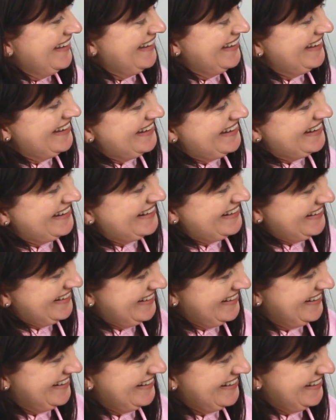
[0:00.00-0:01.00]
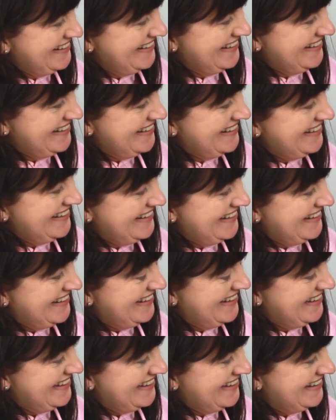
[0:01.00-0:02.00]

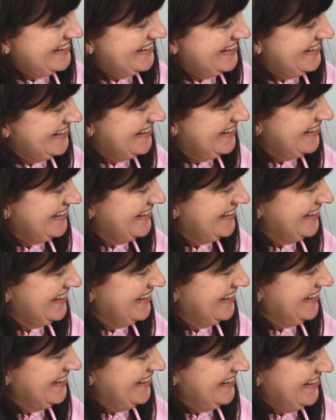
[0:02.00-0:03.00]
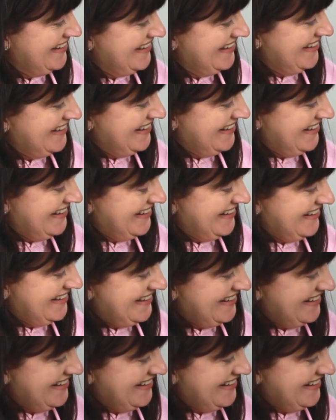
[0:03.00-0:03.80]
This person isn't speaking.